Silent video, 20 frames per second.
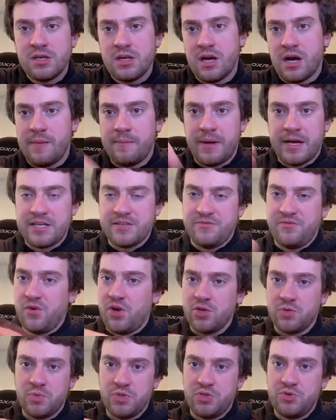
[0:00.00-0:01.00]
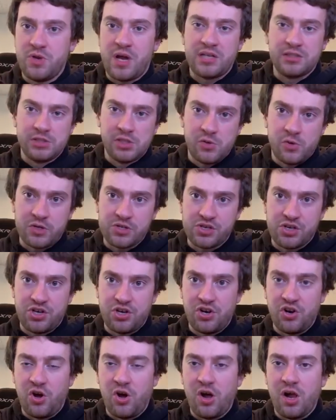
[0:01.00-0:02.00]
Uh, by default, we do not record it
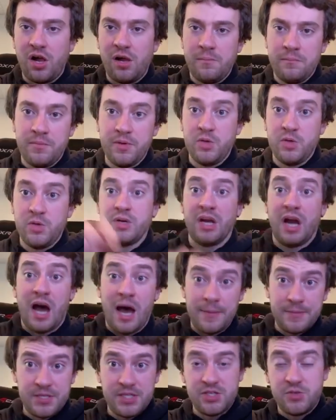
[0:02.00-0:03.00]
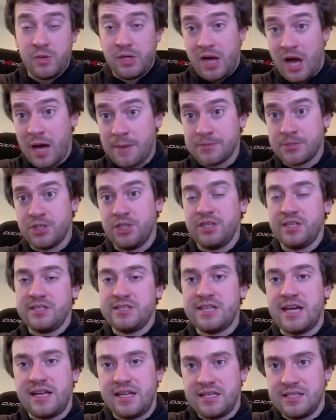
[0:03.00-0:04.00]
at all, but you can opt into it optionally in
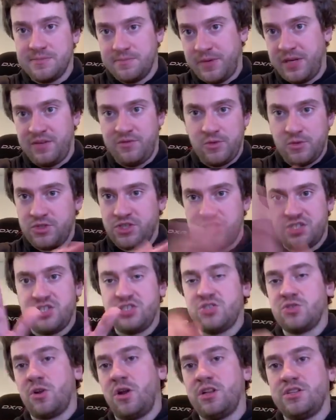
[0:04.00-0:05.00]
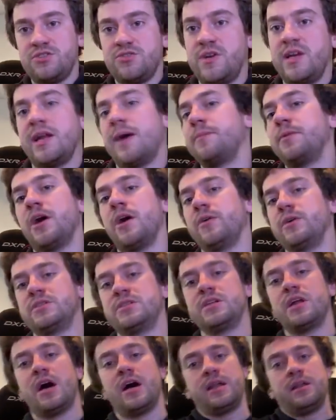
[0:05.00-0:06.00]
settings. But if you just install it straight up, no,
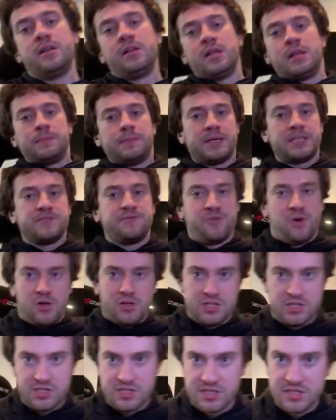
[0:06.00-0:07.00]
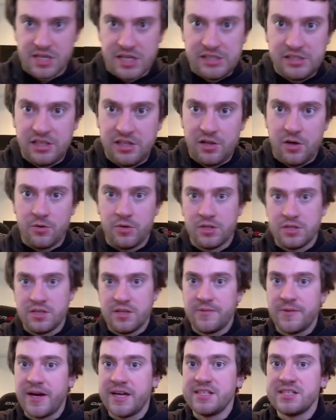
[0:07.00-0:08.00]
it's not. By default, it's entirely local to
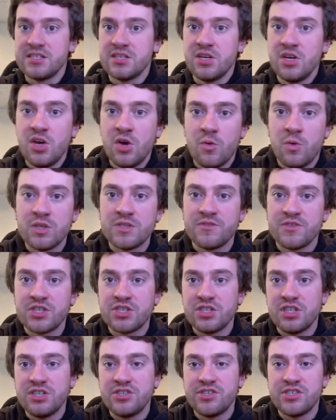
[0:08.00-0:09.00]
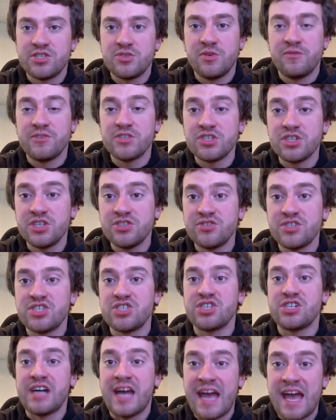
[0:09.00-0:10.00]
the device. What's Virtually Chris doing? Virtually Chris is
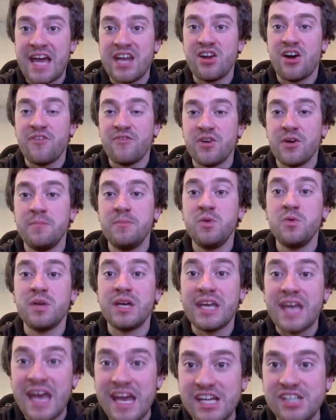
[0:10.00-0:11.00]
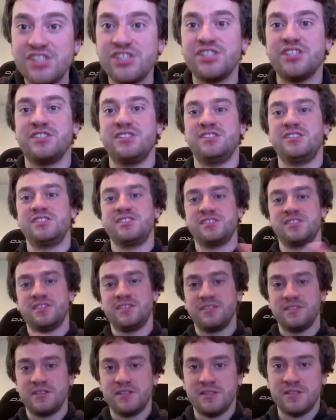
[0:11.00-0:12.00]
our head of communications.